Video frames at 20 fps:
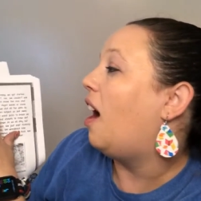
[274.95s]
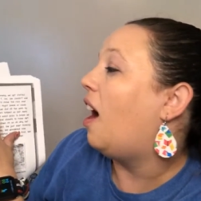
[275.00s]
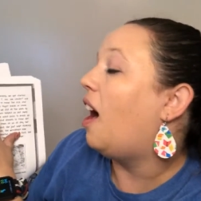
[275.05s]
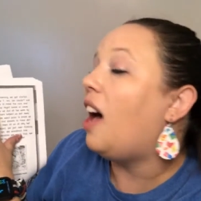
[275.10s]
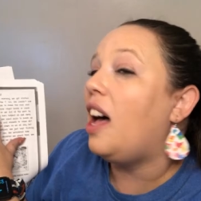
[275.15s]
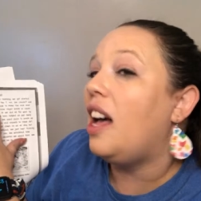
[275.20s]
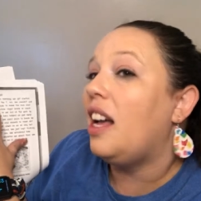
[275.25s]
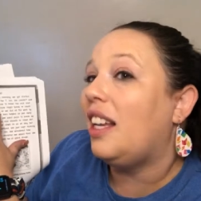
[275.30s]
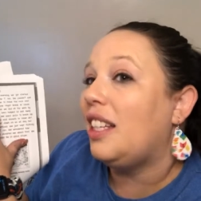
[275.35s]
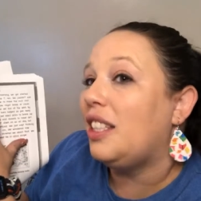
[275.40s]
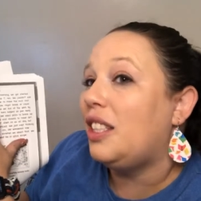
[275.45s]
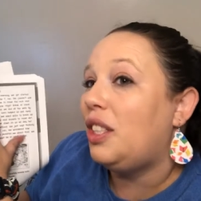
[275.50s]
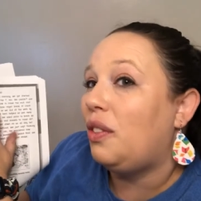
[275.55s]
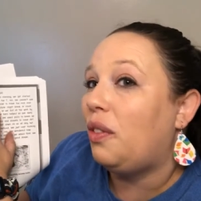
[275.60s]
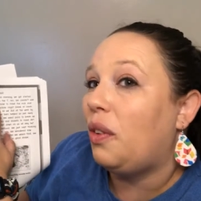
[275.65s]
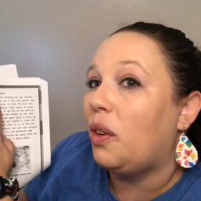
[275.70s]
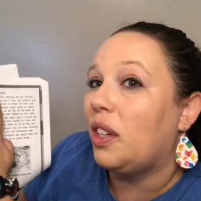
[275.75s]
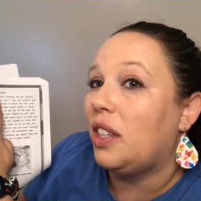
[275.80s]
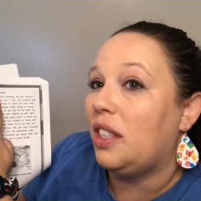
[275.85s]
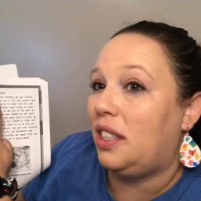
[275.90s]
August
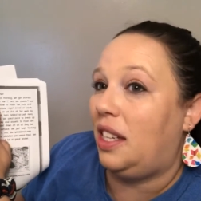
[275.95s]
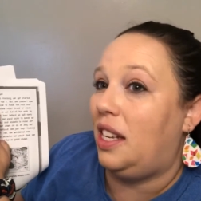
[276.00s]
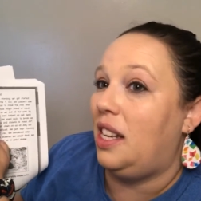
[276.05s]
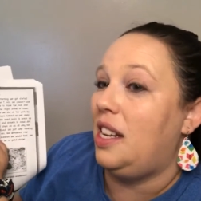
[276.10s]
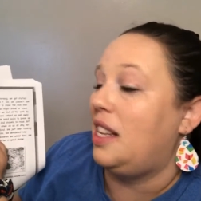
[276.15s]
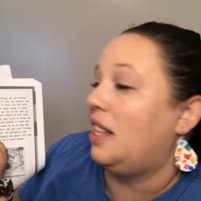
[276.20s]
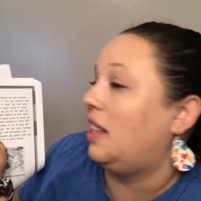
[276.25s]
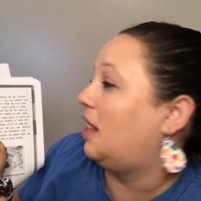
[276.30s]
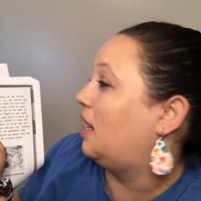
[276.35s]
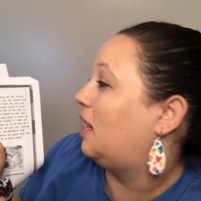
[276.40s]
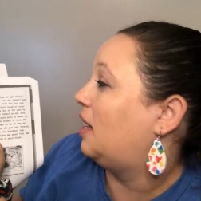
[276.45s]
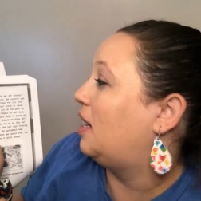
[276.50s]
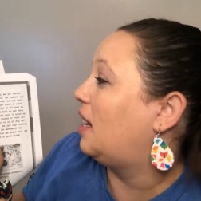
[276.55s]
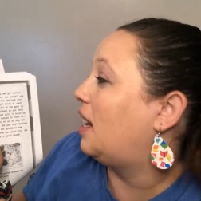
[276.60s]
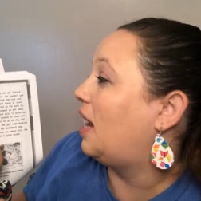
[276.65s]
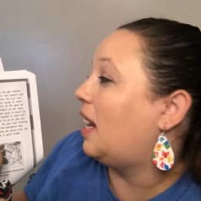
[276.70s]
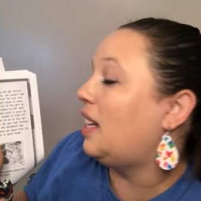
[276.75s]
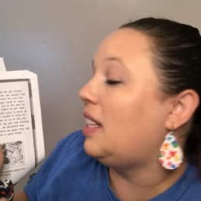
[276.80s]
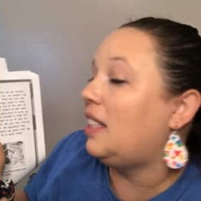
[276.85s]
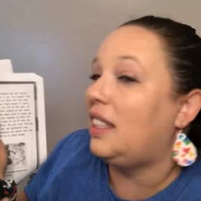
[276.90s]
14th,
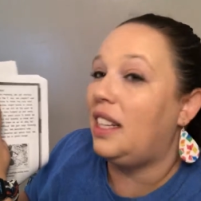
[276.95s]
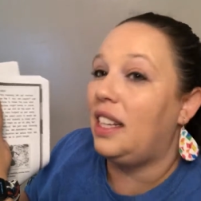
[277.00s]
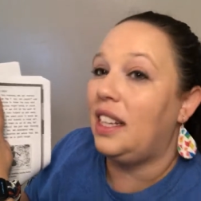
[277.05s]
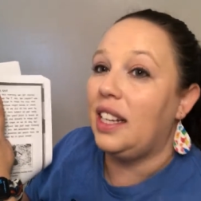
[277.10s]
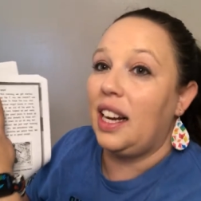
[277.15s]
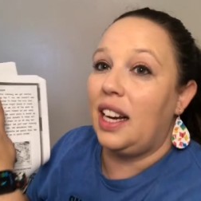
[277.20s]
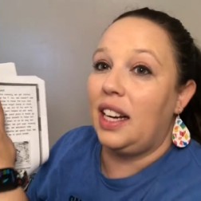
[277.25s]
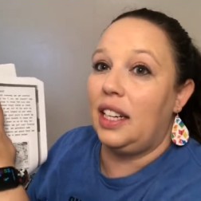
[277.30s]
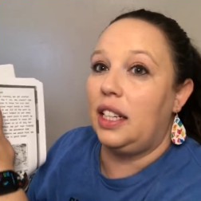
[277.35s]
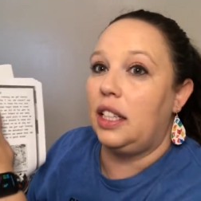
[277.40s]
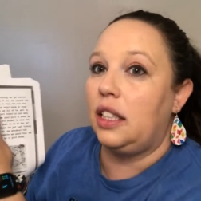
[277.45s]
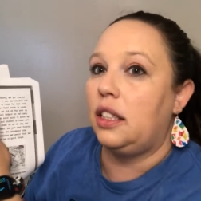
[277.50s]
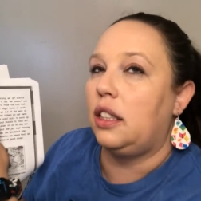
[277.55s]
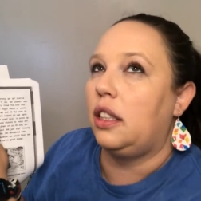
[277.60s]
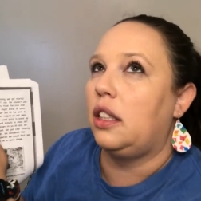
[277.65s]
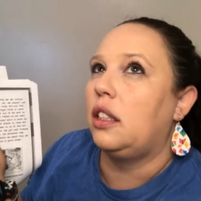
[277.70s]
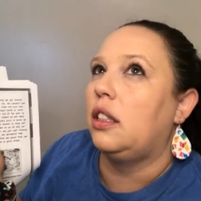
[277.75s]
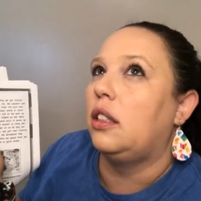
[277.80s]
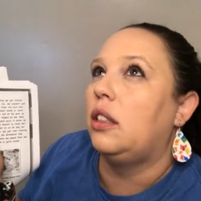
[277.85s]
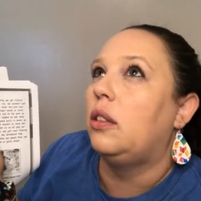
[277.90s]
1990.
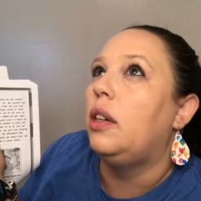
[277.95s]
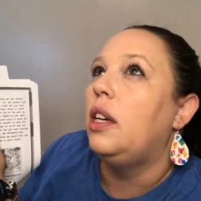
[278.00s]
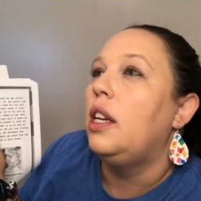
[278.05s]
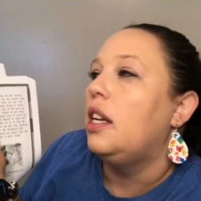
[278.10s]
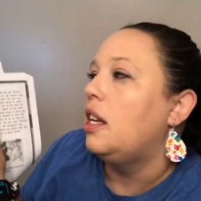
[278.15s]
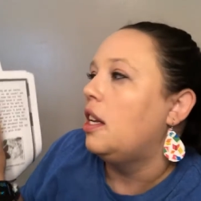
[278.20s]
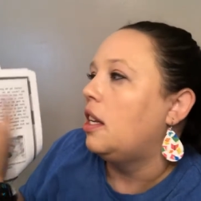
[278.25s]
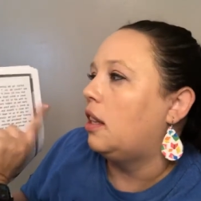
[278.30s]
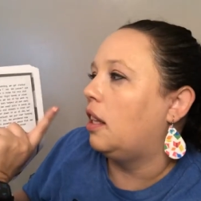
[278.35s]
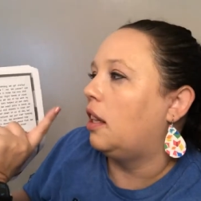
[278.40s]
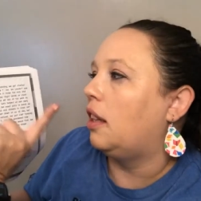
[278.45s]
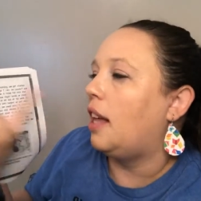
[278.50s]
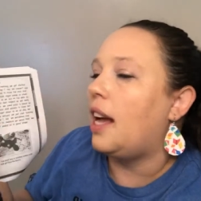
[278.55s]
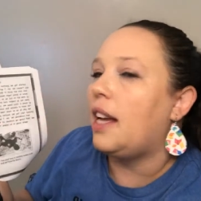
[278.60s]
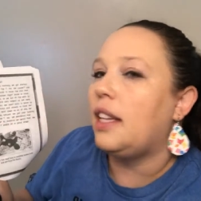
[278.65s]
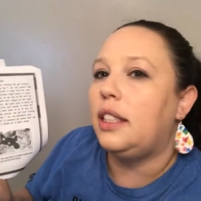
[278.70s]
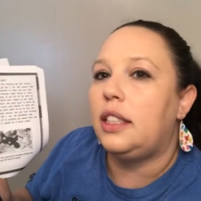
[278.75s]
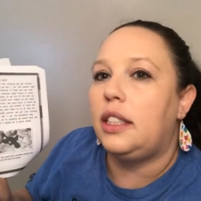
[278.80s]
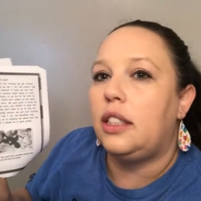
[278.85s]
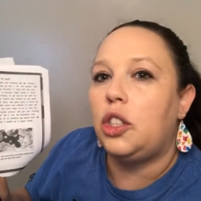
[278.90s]
So the
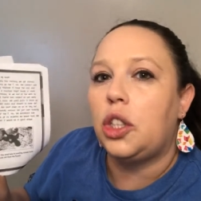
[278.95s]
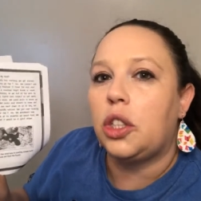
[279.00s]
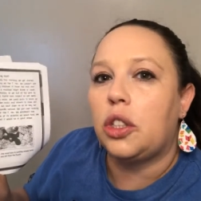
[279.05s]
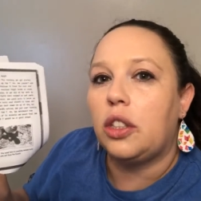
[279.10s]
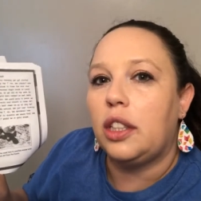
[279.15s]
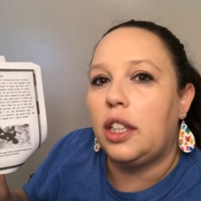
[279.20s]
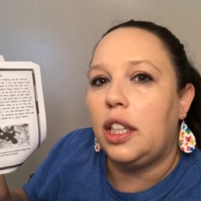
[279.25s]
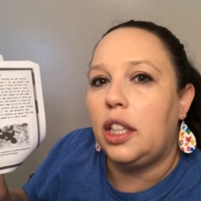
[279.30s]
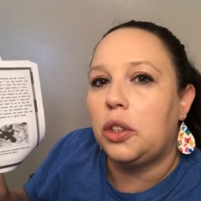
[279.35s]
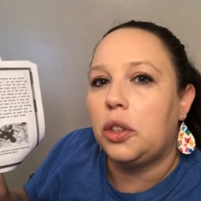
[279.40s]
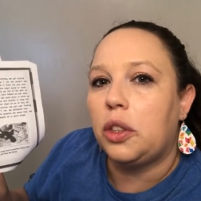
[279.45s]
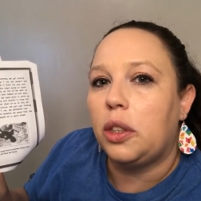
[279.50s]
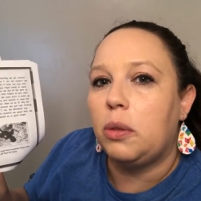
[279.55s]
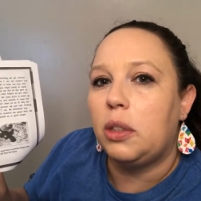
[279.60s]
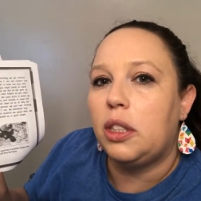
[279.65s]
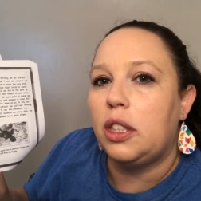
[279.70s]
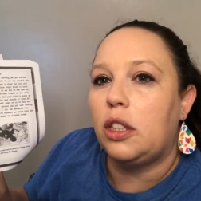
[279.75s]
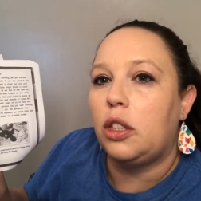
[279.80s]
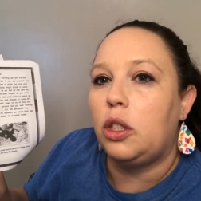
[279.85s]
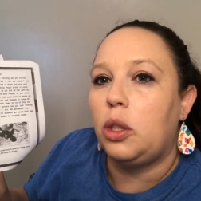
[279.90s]
last journal entry
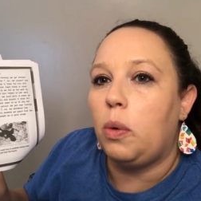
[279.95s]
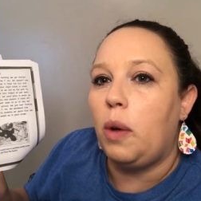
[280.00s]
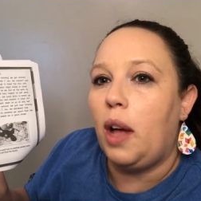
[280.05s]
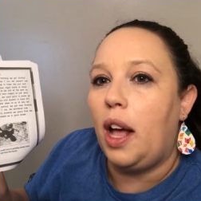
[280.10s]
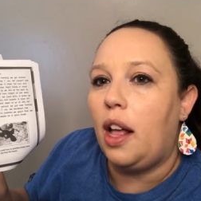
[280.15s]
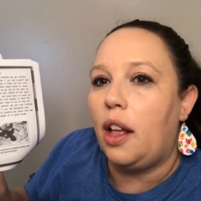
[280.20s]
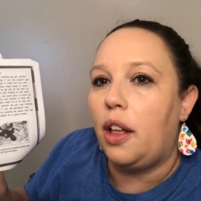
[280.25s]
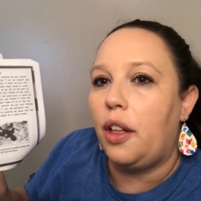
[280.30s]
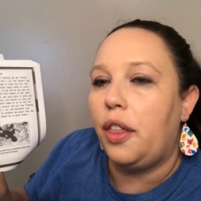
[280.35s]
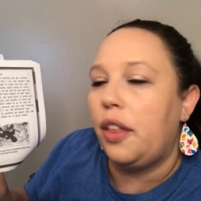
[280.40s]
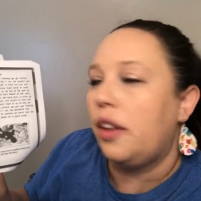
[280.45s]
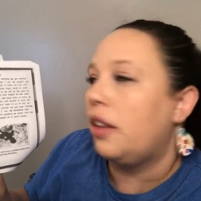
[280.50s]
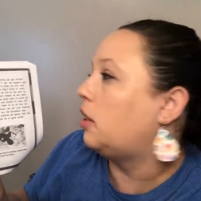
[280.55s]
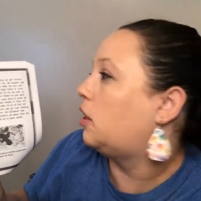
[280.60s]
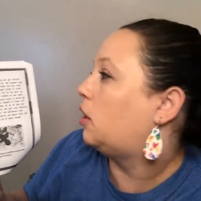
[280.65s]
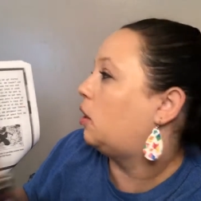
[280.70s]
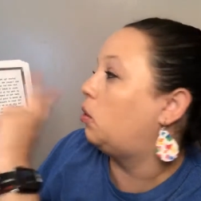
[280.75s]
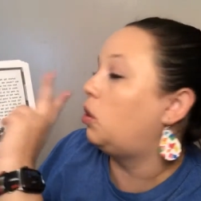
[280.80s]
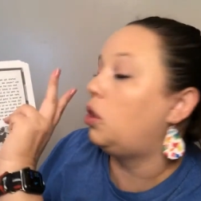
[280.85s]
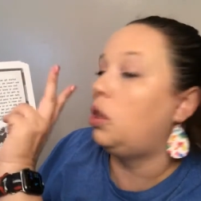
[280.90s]
was the 12th,
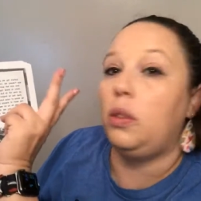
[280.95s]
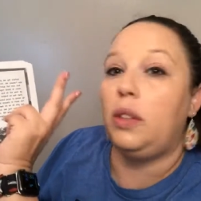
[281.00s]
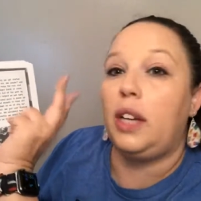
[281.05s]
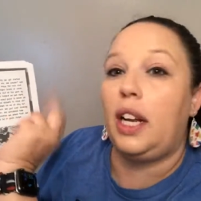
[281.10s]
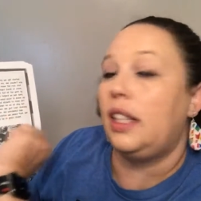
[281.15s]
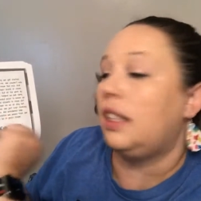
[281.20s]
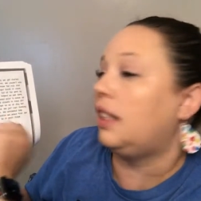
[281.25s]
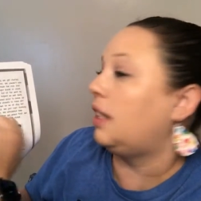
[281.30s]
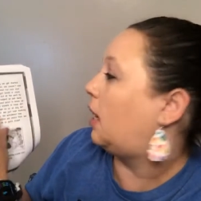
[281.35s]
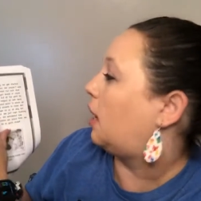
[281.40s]
so two days